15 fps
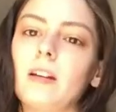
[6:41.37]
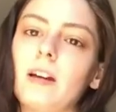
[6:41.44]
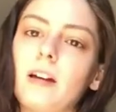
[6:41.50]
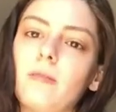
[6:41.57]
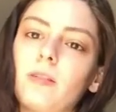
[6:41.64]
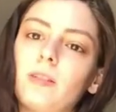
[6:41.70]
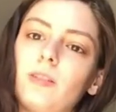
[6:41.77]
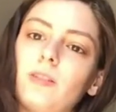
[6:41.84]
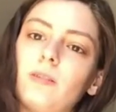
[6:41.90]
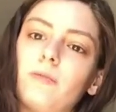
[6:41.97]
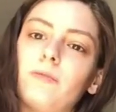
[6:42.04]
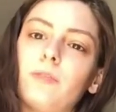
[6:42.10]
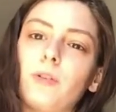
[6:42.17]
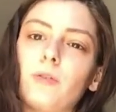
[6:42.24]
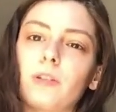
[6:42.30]
I want you to
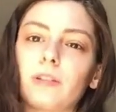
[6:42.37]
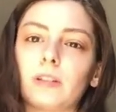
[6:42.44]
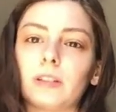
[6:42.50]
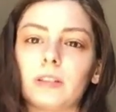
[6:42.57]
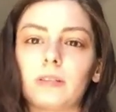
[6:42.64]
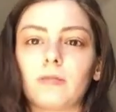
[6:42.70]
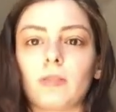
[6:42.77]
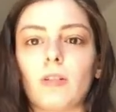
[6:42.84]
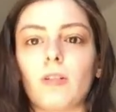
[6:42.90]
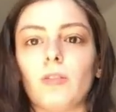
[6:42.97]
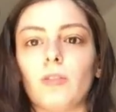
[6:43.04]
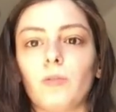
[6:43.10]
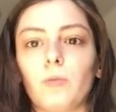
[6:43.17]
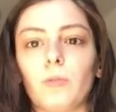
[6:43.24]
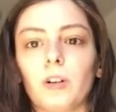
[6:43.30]
focus on
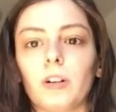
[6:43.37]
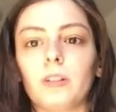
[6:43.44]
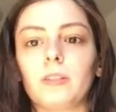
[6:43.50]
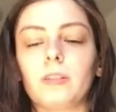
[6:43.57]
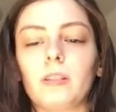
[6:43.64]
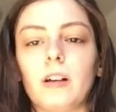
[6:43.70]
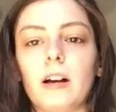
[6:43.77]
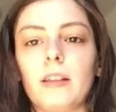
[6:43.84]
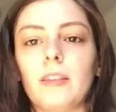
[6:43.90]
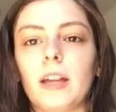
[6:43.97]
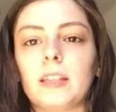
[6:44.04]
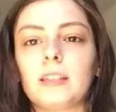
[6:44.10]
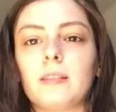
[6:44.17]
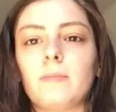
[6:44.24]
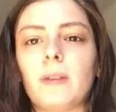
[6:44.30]
the words a lot.
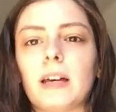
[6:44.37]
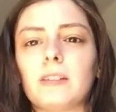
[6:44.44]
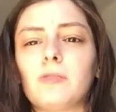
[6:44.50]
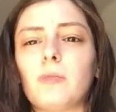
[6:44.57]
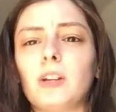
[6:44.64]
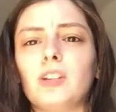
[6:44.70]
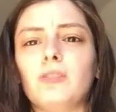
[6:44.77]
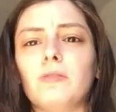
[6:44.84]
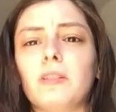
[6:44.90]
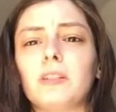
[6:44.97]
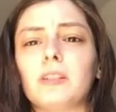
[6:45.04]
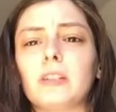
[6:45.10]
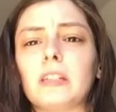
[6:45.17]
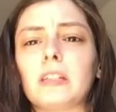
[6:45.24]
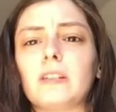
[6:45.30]
That's the best way to do
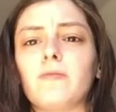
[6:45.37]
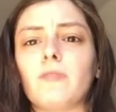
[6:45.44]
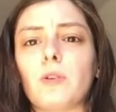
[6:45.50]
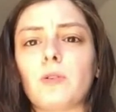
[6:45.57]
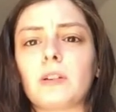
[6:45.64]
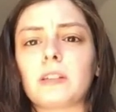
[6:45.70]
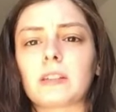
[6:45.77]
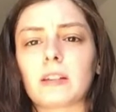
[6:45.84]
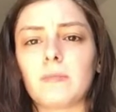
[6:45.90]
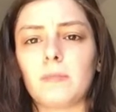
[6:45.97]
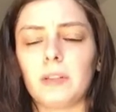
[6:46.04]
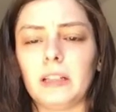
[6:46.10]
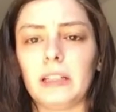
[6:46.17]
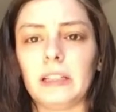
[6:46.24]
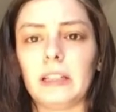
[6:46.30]
this, is to focus
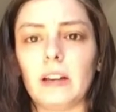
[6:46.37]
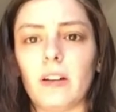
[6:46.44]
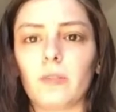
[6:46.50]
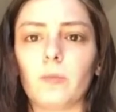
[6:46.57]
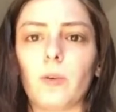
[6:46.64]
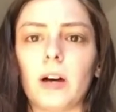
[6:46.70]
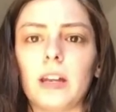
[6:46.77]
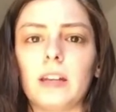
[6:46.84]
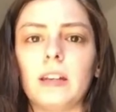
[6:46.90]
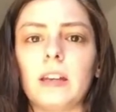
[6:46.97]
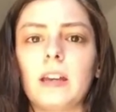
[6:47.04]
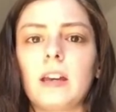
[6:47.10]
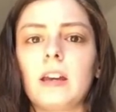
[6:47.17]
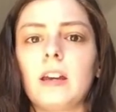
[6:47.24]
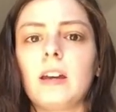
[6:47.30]
completely on what
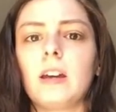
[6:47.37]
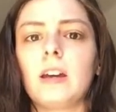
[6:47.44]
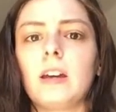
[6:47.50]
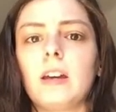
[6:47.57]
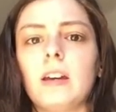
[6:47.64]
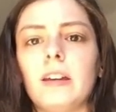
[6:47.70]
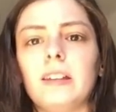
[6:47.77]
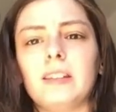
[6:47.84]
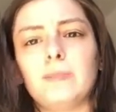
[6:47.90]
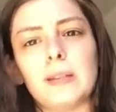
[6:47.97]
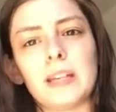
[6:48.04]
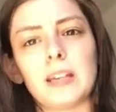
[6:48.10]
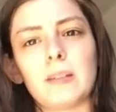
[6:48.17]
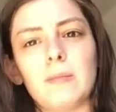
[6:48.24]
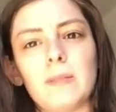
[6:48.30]
is
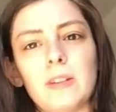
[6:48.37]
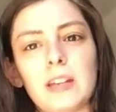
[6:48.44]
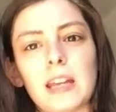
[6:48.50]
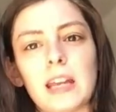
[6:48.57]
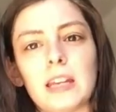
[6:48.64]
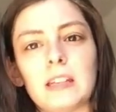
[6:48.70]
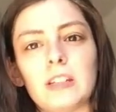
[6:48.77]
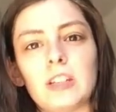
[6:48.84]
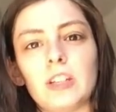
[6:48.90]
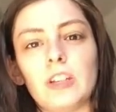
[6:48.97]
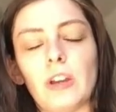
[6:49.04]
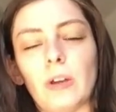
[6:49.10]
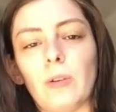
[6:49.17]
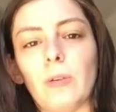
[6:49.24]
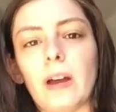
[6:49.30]
being communicated to
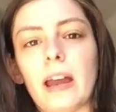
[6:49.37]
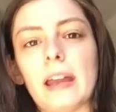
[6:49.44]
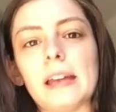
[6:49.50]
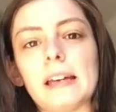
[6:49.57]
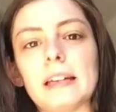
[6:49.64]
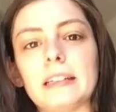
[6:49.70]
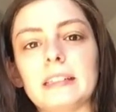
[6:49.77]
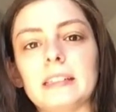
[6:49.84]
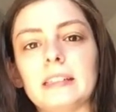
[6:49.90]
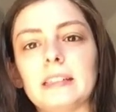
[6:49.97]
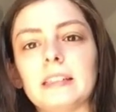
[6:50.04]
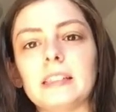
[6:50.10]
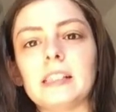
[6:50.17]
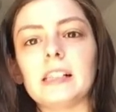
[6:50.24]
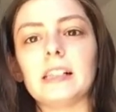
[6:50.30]
you and
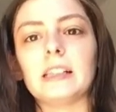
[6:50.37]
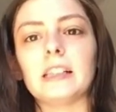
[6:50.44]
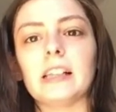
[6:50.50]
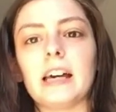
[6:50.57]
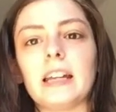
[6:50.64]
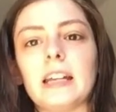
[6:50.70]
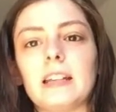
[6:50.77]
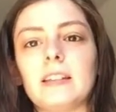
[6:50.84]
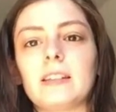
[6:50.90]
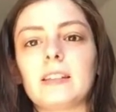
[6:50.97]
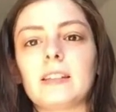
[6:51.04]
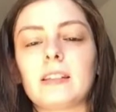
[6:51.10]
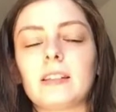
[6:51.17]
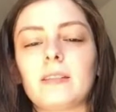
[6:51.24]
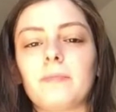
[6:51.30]
let it
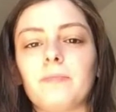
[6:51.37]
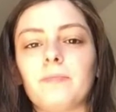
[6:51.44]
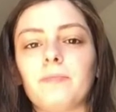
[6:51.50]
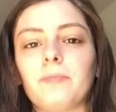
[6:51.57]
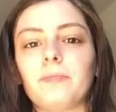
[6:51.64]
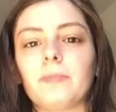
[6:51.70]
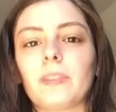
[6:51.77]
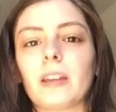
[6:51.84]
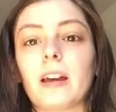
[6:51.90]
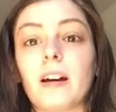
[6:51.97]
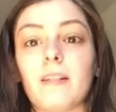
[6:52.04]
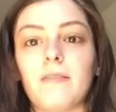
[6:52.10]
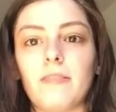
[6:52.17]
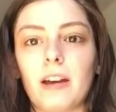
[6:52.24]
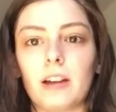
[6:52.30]

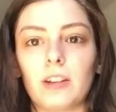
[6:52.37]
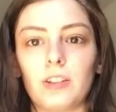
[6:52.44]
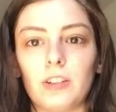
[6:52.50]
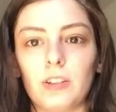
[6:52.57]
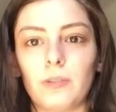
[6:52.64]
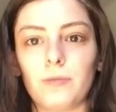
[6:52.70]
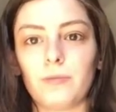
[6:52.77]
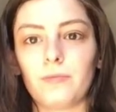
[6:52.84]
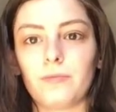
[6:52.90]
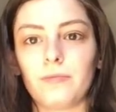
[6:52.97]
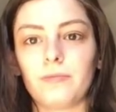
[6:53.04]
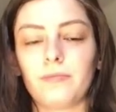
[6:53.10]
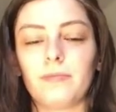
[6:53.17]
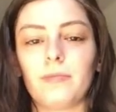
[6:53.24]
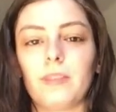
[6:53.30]
affect you,
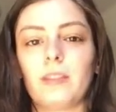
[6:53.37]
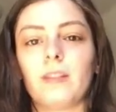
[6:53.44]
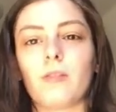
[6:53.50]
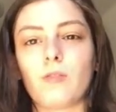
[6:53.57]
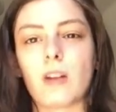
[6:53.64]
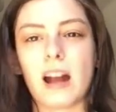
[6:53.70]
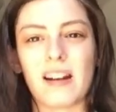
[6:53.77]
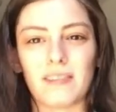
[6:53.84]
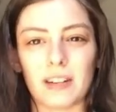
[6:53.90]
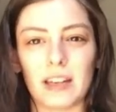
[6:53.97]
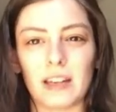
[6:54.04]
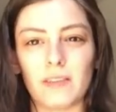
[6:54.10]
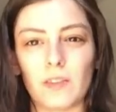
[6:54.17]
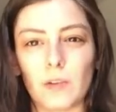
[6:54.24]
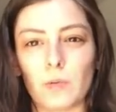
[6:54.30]
the
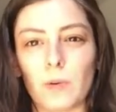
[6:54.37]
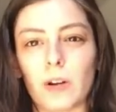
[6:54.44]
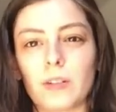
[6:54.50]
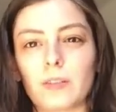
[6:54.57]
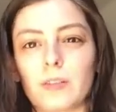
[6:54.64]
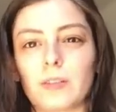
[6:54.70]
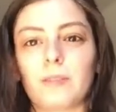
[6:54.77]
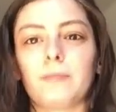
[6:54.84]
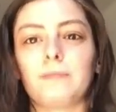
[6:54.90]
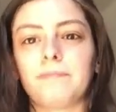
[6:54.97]
gravity of the words.